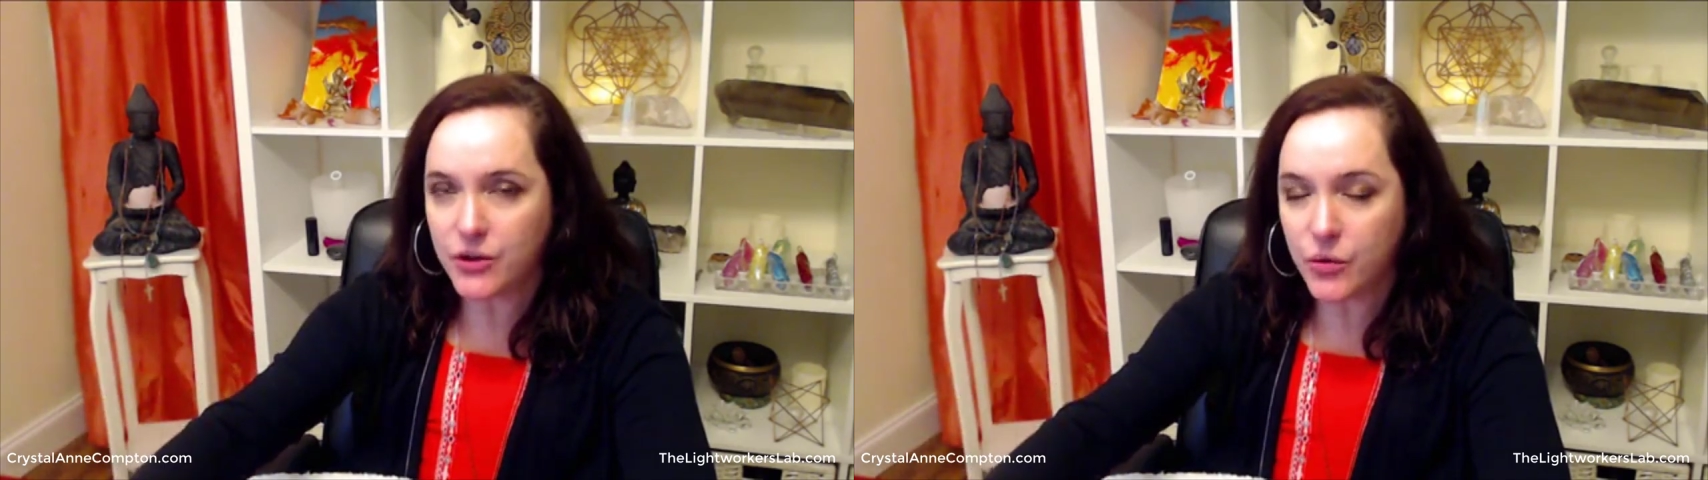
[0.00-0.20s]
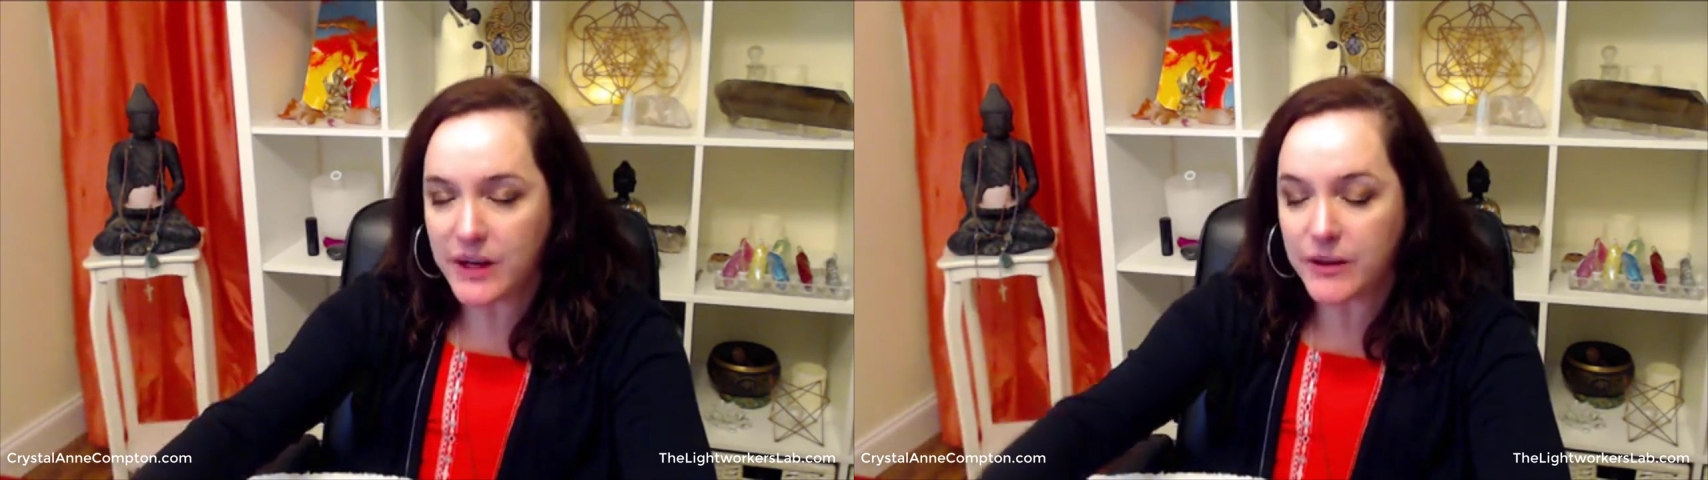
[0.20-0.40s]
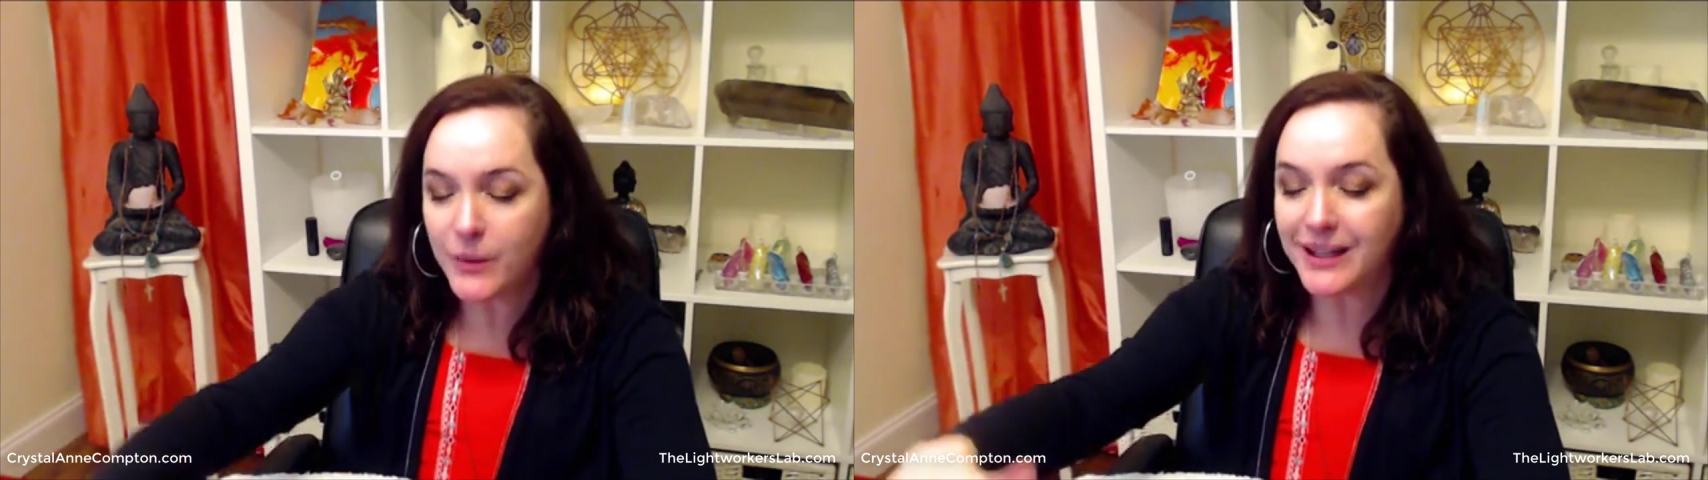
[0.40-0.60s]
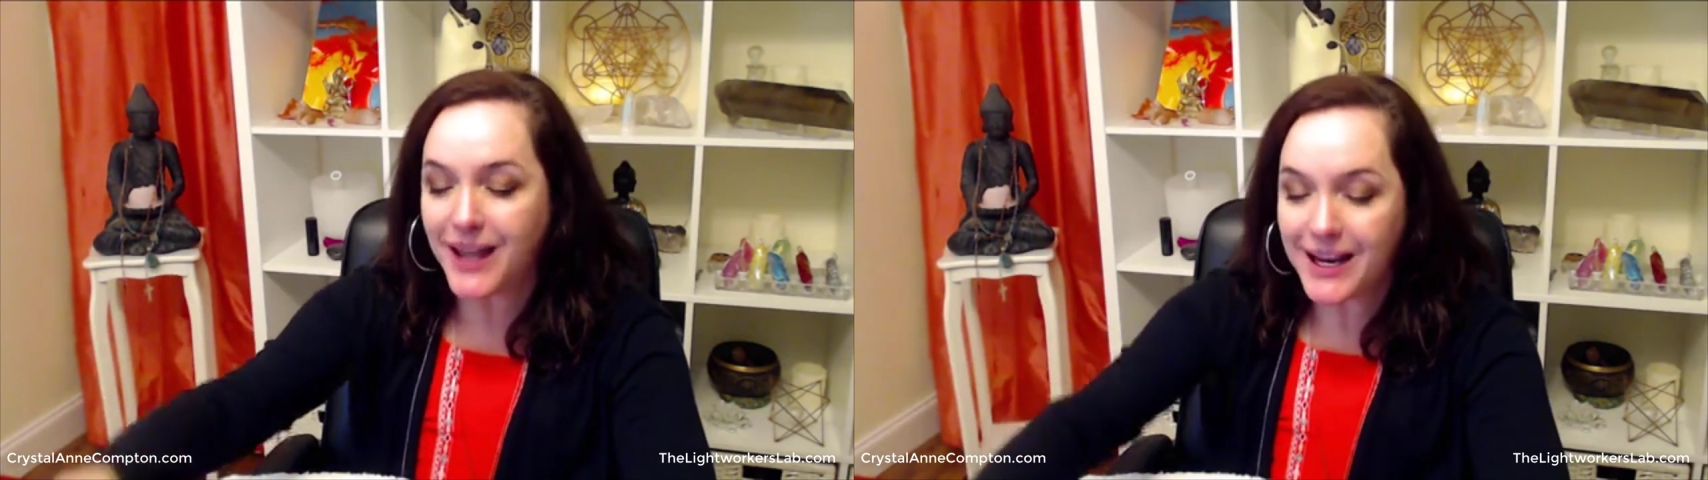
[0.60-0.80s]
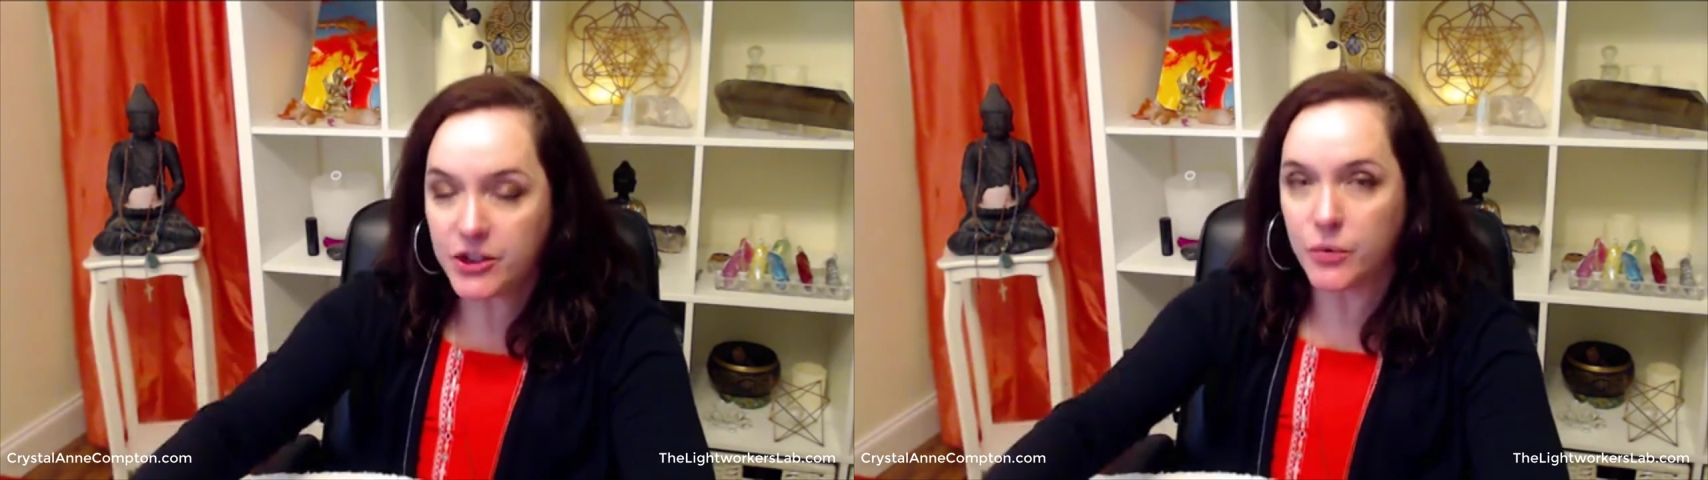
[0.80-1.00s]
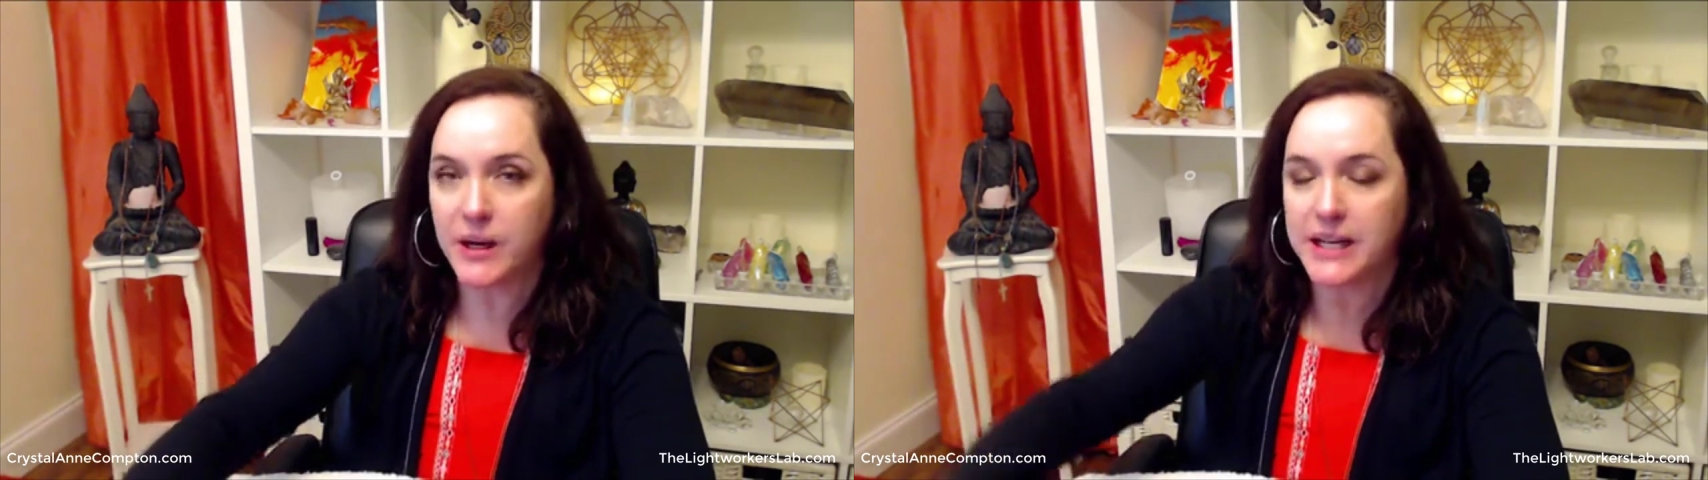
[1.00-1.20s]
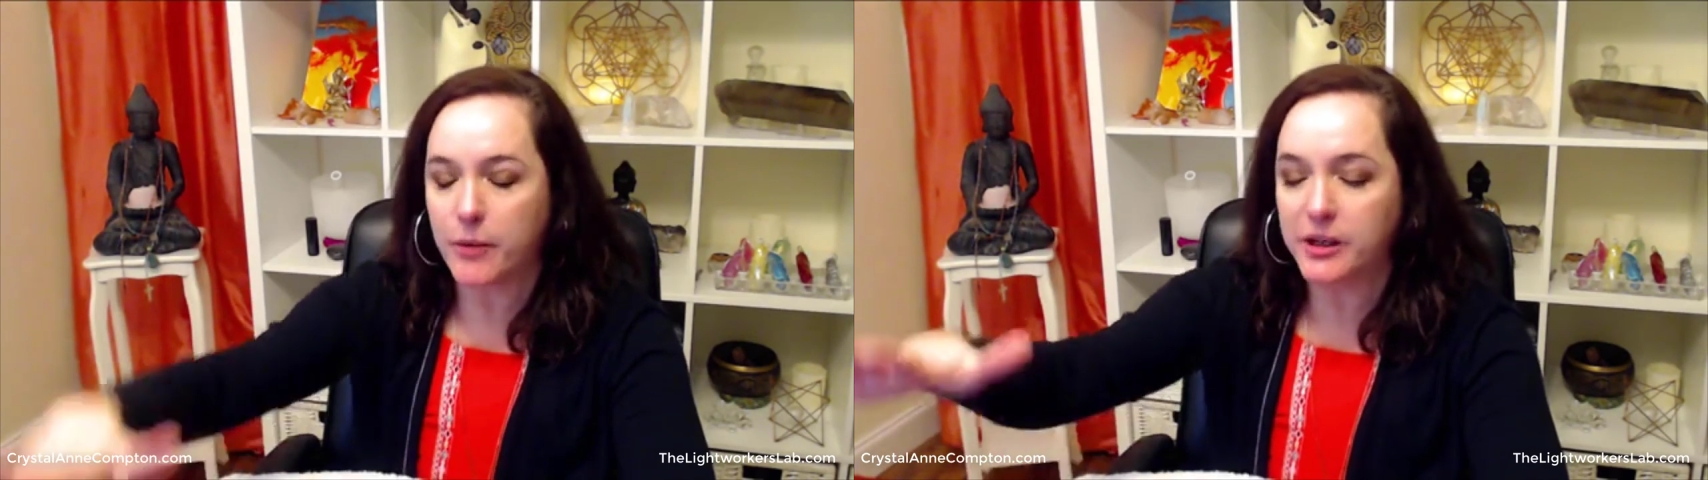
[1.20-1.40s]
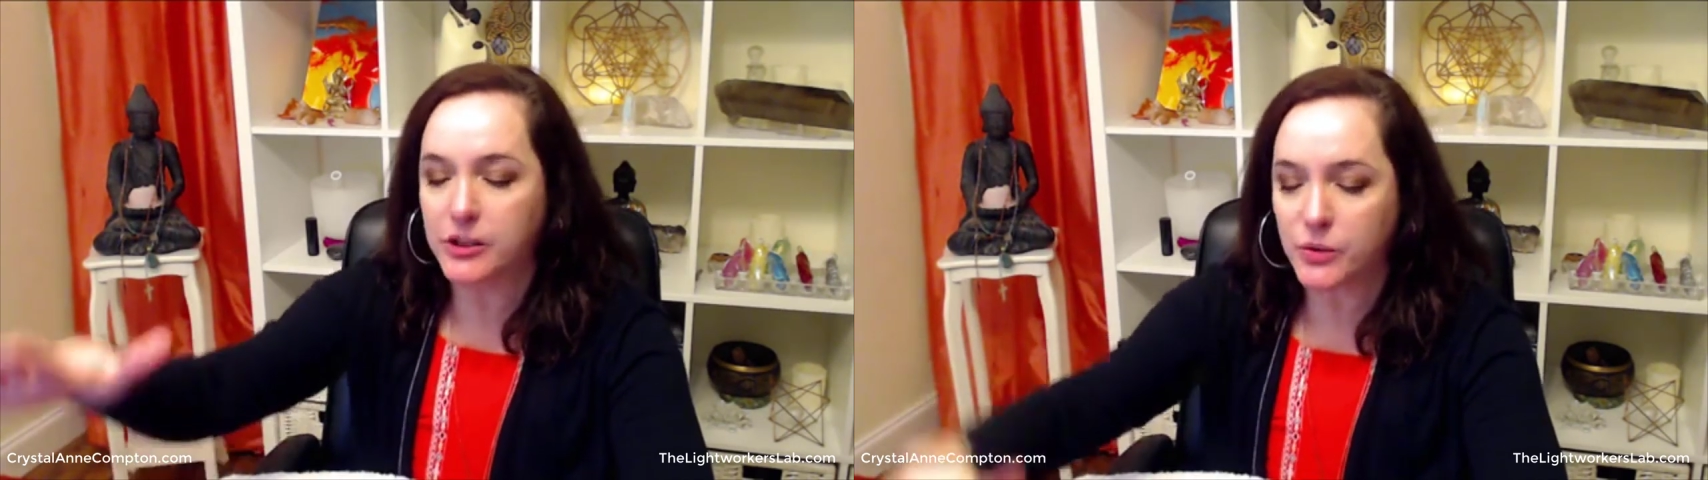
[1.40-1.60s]
degree that we'd like to right
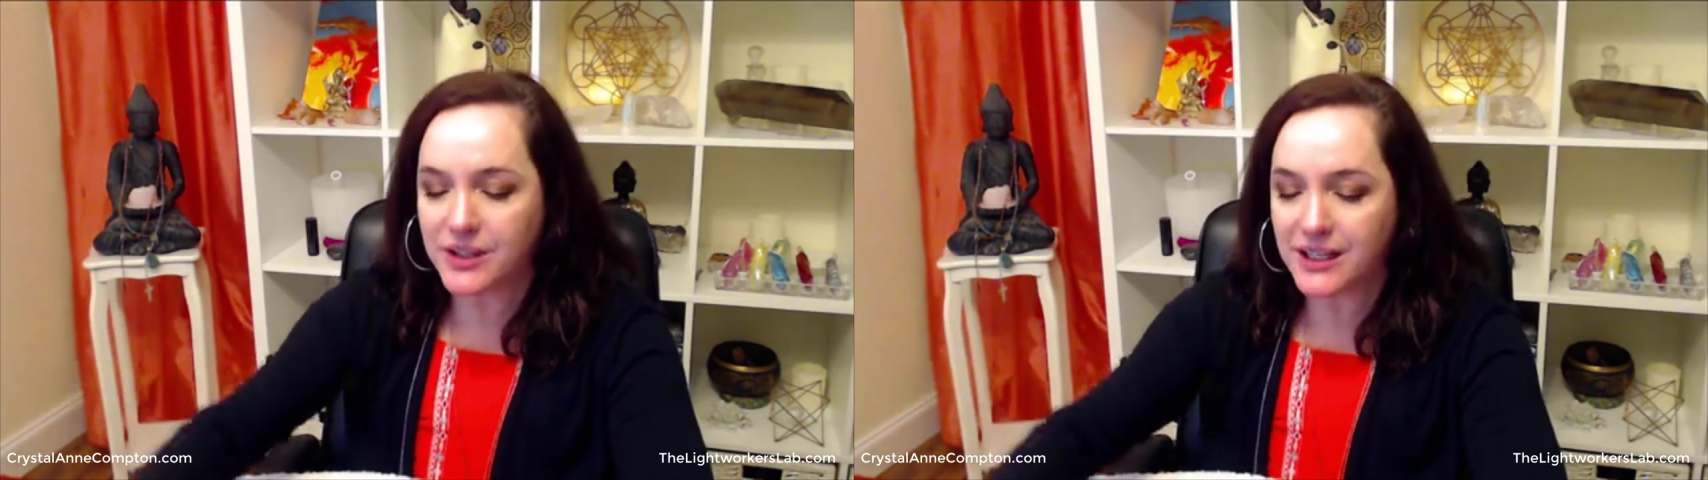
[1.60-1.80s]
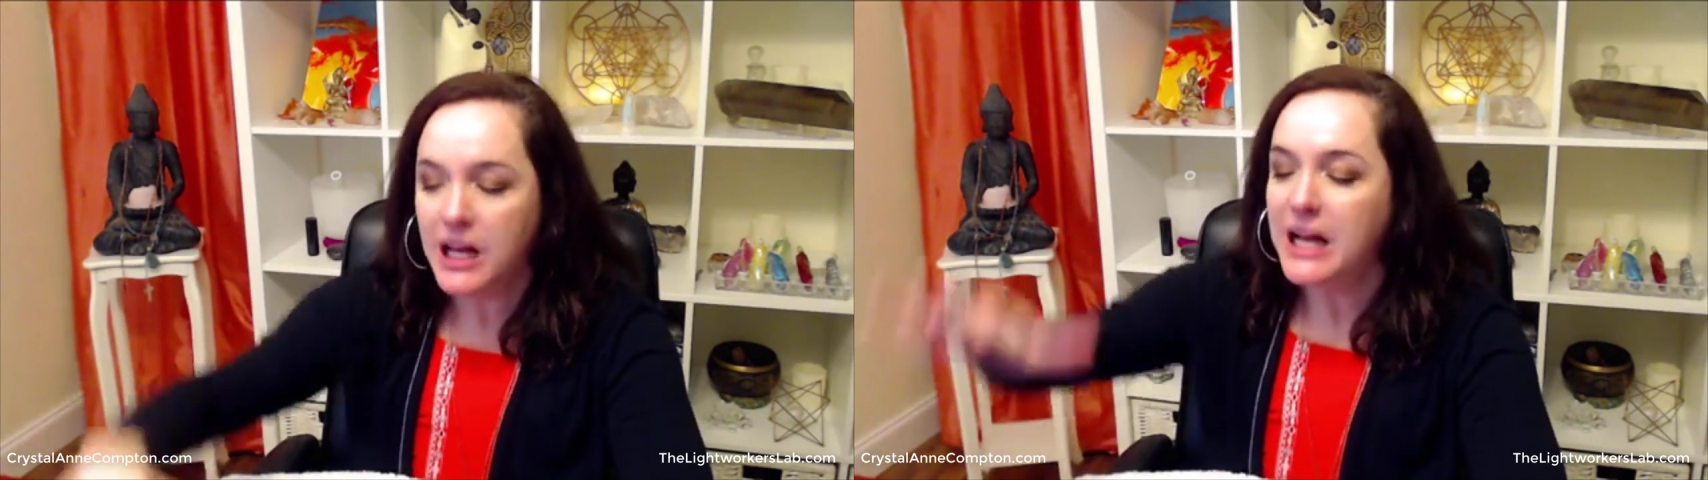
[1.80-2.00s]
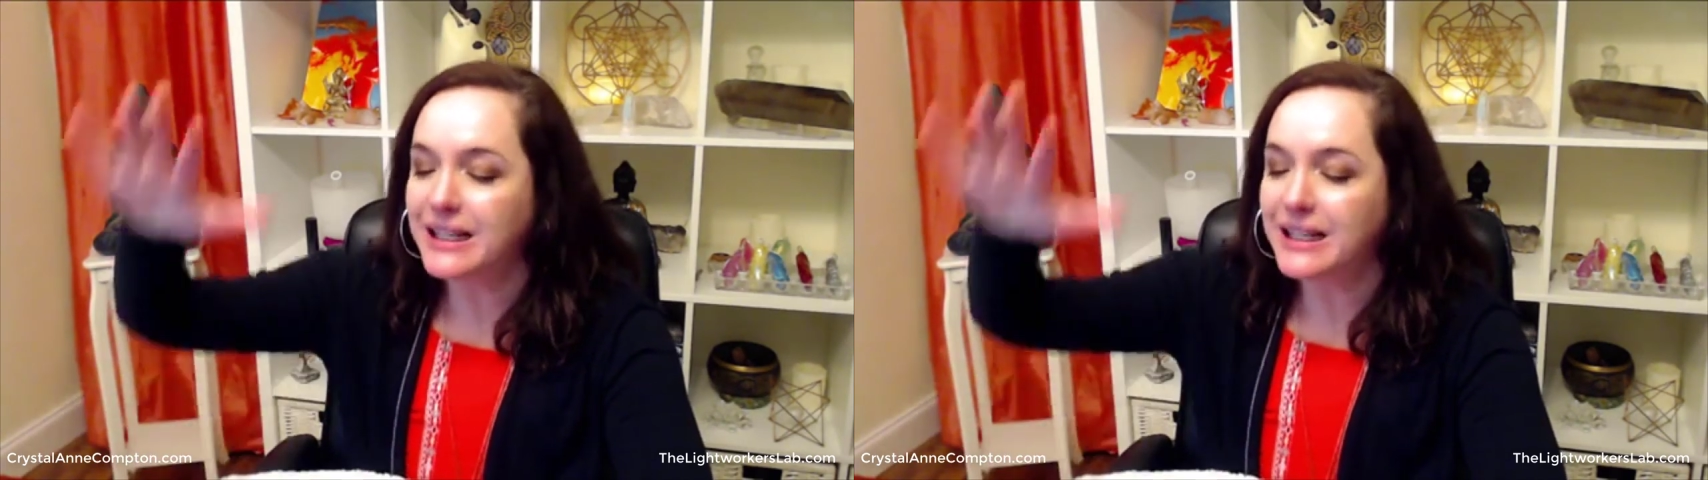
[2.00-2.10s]
now because we're sick,